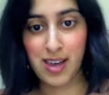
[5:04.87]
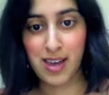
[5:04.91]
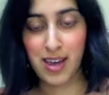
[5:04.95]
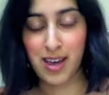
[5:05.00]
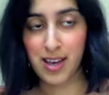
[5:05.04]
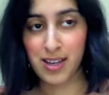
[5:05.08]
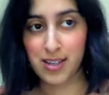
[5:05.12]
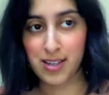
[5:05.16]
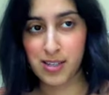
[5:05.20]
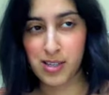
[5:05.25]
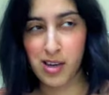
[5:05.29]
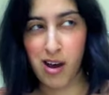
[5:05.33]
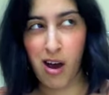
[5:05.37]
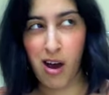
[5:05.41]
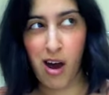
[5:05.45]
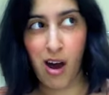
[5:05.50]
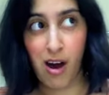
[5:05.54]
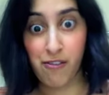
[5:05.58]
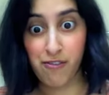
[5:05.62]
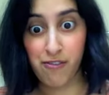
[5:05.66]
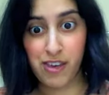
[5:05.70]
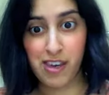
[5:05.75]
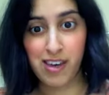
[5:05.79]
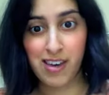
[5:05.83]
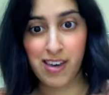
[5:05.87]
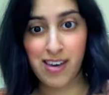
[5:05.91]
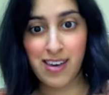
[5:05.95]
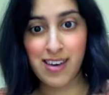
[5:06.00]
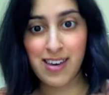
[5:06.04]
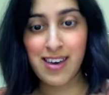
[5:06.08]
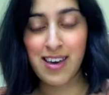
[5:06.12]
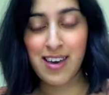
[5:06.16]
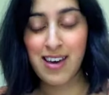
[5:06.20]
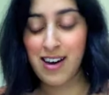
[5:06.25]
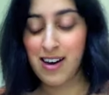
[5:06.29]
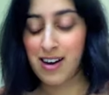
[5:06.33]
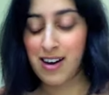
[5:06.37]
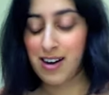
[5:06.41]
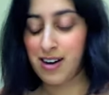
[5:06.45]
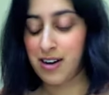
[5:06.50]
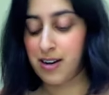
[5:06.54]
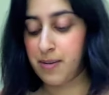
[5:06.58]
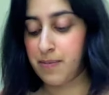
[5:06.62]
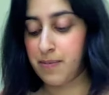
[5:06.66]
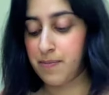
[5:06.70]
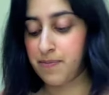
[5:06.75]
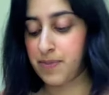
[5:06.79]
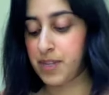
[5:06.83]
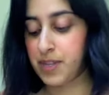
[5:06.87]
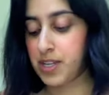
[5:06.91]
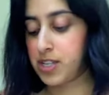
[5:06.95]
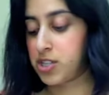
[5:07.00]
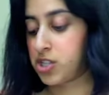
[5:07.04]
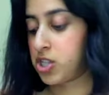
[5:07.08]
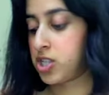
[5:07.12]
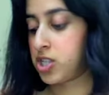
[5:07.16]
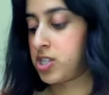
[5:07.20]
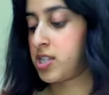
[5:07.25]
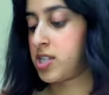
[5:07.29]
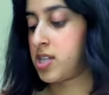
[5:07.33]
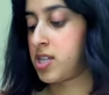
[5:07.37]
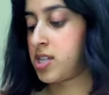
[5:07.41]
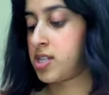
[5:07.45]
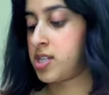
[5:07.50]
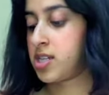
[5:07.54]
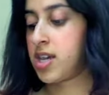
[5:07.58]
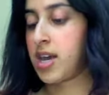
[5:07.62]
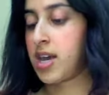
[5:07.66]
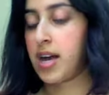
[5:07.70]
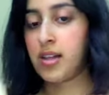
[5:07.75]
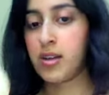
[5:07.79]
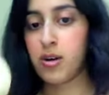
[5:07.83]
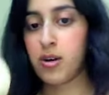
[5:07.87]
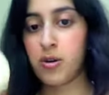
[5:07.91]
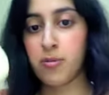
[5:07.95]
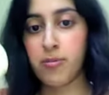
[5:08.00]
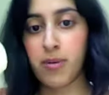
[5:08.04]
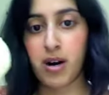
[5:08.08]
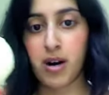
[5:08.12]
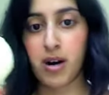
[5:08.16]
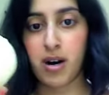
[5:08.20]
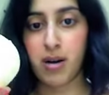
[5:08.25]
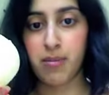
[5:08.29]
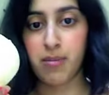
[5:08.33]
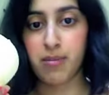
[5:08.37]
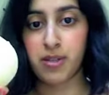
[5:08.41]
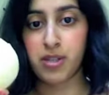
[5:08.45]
and toffee. It's just this yellow balm.